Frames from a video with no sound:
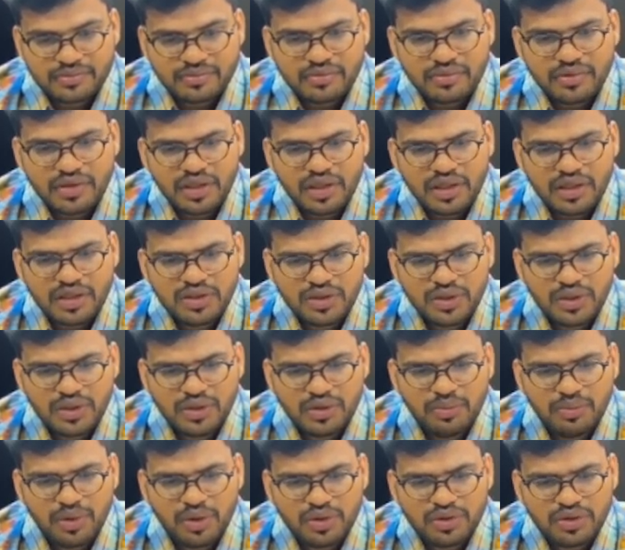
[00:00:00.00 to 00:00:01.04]
so
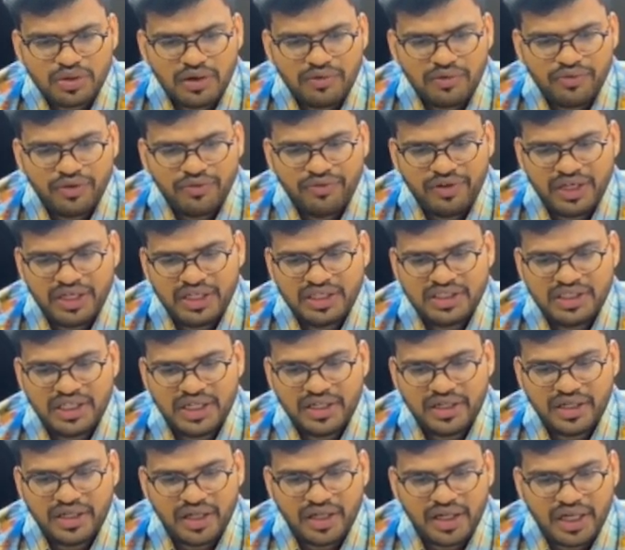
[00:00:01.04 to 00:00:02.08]
both of you finish at
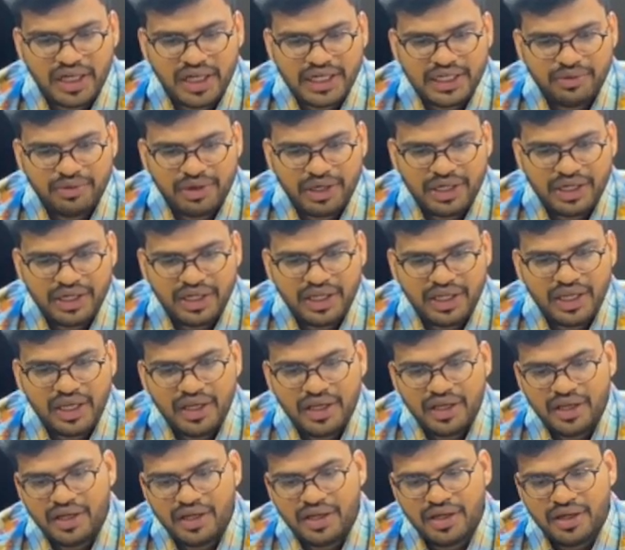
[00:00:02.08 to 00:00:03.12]

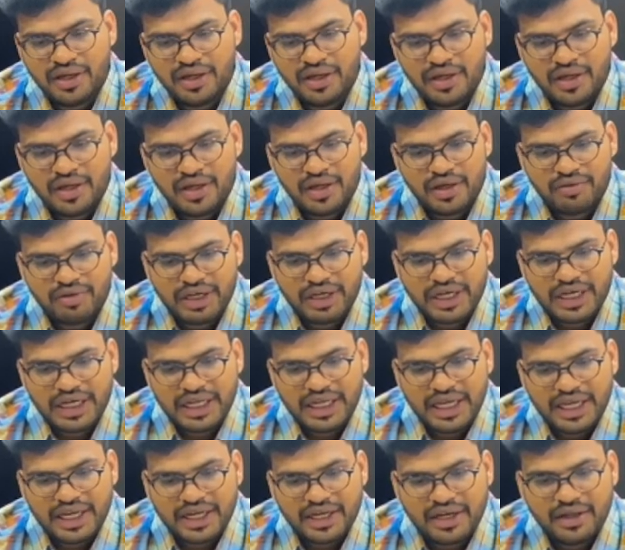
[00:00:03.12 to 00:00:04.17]

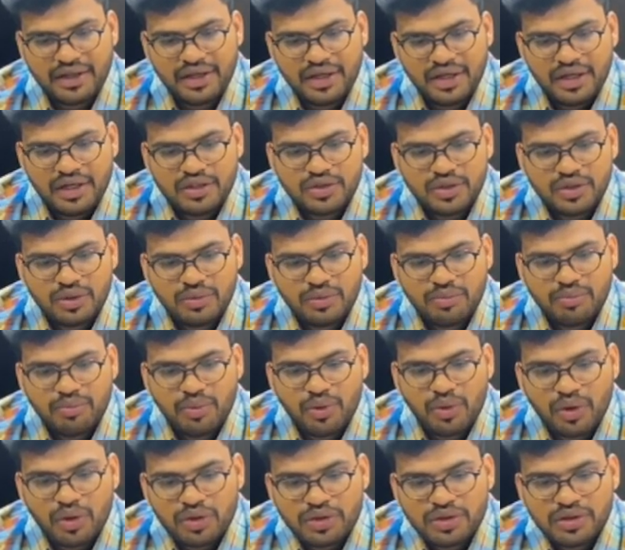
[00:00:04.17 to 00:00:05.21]
2028. So
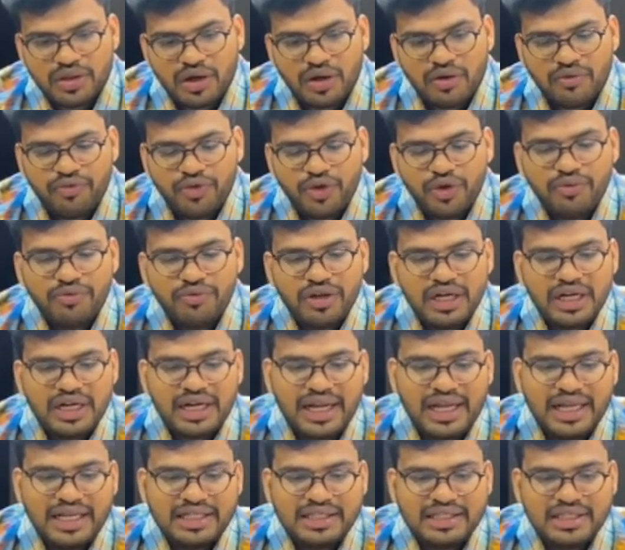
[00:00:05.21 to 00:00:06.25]
both of you will
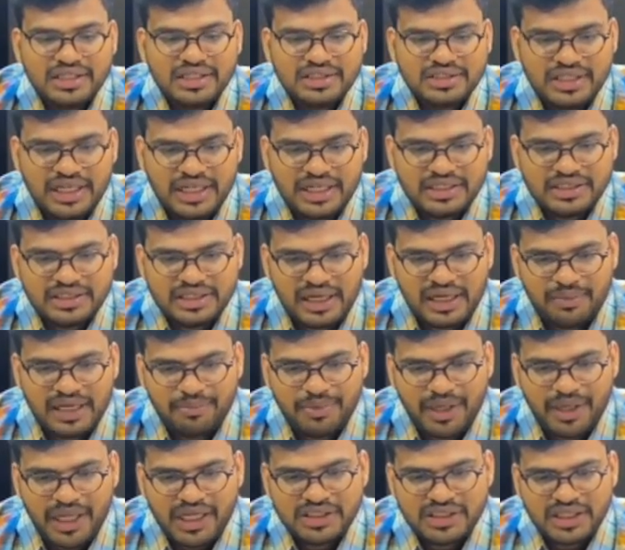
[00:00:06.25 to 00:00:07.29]
write this exam,
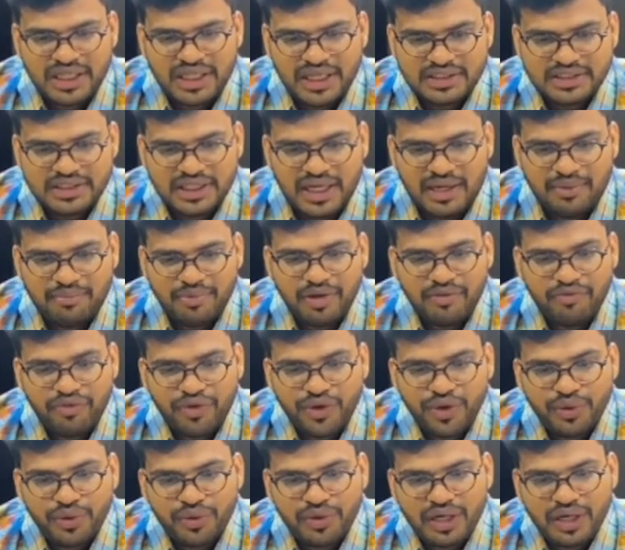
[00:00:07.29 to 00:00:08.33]
next exam. If
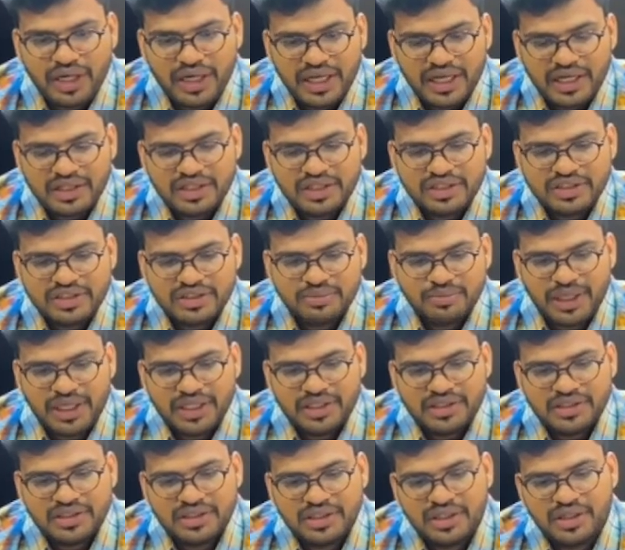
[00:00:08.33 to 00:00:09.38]
you clear this,
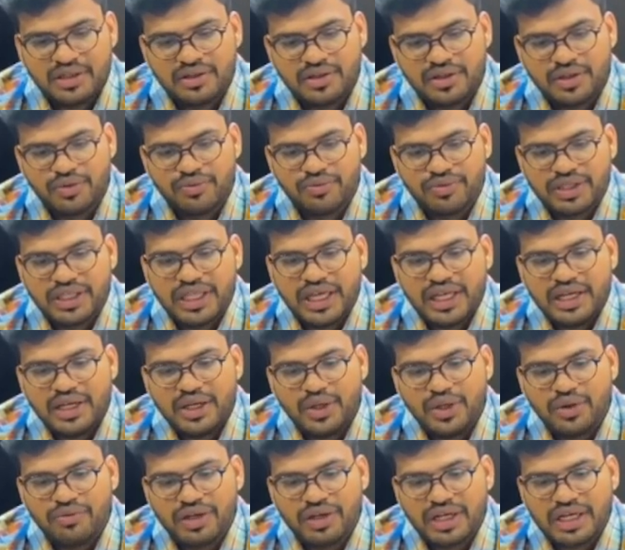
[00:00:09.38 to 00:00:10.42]
means you
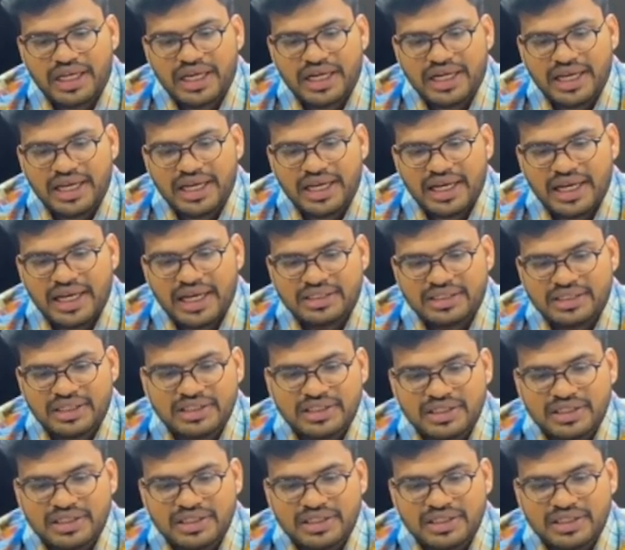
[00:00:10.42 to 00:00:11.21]
will get a license.